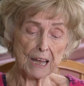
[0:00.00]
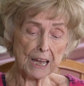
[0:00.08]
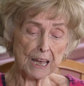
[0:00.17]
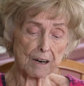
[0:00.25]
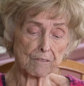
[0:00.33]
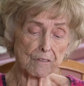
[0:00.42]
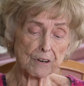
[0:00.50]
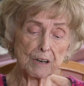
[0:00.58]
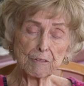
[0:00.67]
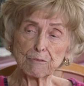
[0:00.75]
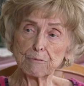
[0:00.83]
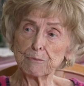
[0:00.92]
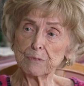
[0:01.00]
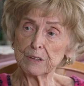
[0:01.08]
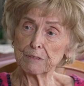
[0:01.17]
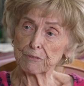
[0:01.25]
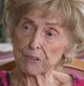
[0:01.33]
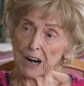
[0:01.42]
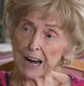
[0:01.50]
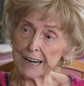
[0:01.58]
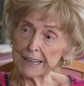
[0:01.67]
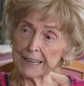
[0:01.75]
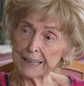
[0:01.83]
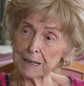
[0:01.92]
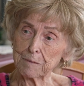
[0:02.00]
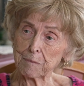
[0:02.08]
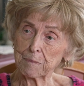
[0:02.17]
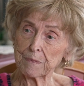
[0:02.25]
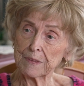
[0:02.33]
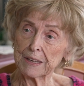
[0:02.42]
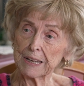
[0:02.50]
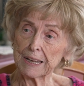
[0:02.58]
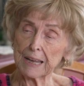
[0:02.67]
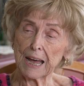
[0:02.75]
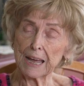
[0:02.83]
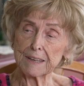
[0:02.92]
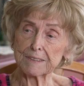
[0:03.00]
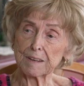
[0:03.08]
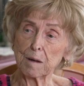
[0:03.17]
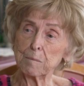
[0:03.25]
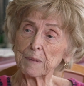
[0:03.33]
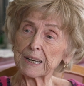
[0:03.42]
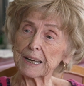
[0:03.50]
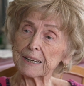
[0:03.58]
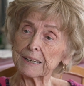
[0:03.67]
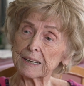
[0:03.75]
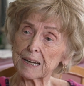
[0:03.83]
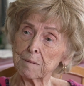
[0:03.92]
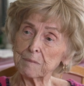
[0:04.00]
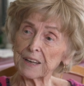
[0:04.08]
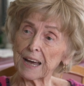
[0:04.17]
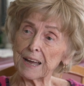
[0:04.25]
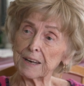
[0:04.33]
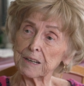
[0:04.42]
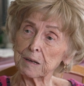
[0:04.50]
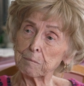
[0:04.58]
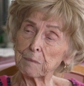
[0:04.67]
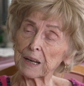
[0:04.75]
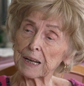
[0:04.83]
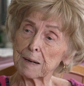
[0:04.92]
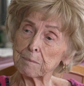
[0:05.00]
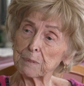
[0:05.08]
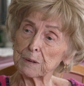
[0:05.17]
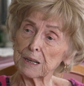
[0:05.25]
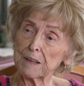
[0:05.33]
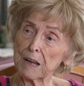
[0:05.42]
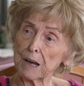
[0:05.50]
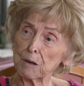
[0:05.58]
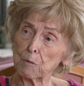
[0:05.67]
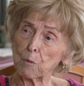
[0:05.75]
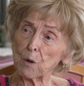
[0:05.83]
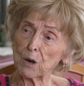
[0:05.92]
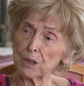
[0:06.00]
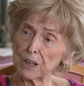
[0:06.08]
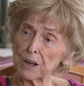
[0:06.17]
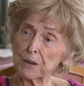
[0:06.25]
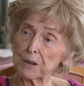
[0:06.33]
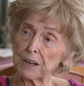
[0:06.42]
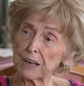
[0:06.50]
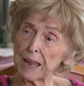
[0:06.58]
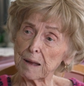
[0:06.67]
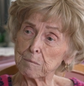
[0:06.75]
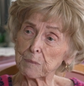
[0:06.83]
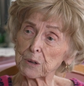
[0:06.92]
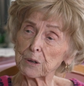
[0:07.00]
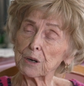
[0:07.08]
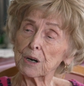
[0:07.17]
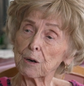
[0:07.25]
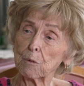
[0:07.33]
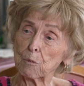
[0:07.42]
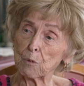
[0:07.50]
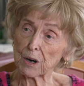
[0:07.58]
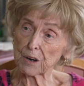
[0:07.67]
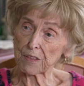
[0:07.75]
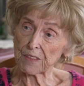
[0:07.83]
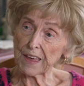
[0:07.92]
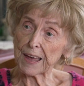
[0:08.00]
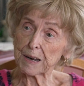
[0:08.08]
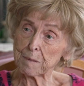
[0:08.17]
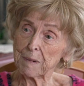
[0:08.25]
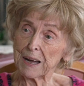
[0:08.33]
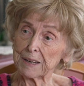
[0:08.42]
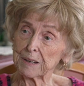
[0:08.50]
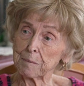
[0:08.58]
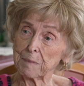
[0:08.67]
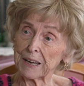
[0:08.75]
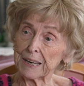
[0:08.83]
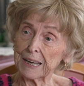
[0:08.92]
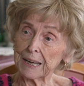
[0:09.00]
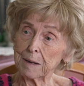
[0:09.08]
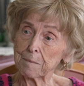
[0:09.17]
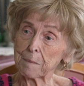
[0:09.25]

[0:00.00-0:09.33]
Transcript: every Friday, somebody can come down and pick up a load of lumber worth that amount of money.